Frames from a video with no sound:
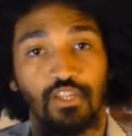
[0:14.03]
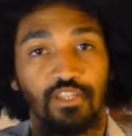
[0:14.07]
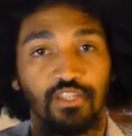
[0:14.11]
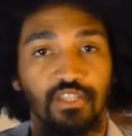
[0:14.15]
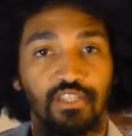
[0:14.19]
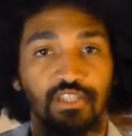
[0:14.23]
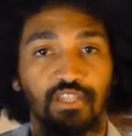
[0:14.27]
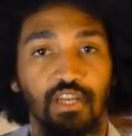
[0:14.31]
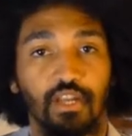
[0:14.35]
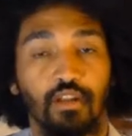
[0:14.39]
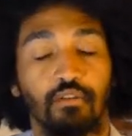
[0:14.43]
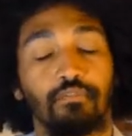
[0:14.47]

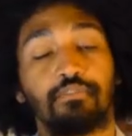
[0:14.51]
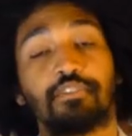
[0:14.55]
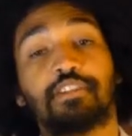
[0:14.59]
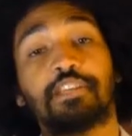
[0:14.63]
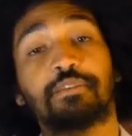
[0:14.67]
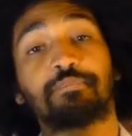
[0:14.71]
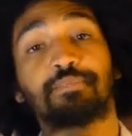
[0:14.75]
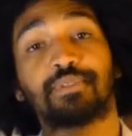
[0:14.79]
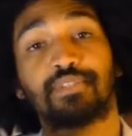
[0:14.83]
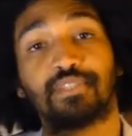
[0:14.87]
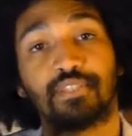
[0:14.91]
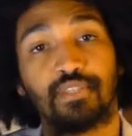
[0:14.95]
these kind of
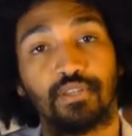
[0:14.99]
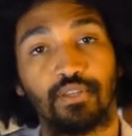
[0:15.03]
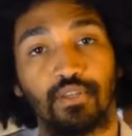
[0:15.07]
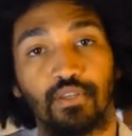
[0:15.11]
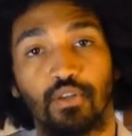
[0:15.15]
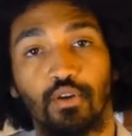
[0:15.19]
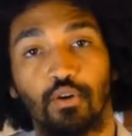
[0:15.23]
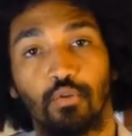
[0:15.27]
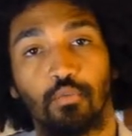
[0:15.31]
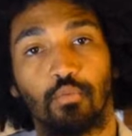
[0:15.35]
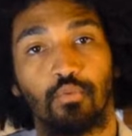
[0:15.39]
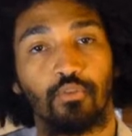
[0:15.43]
tips, you
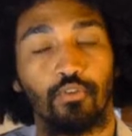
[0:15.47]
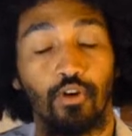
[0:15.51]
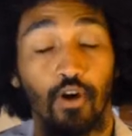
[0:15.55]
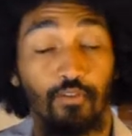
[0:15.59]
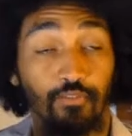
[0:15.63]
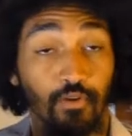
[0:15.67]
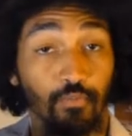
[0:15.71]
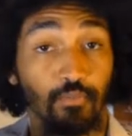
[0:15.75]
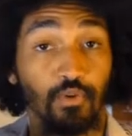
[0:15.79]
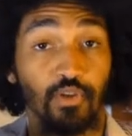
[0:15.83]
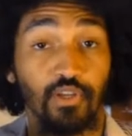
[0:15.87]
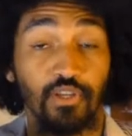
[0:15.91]
know,
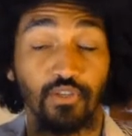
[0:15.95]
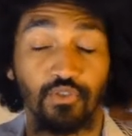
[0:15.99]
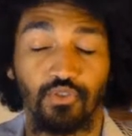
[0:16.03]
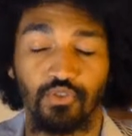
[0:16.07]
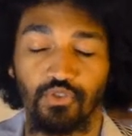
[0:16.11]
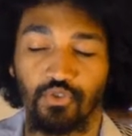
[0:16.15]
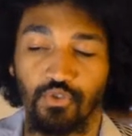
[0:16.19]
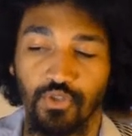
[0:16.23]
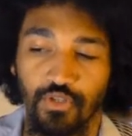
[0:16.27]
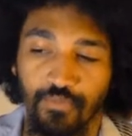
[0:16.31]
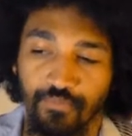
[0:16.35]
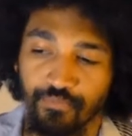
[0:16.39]
from the
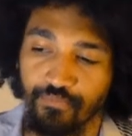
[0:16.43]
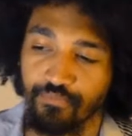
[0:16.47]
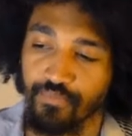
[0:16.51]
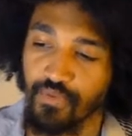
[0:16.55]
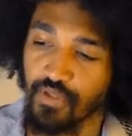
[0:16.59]
industry.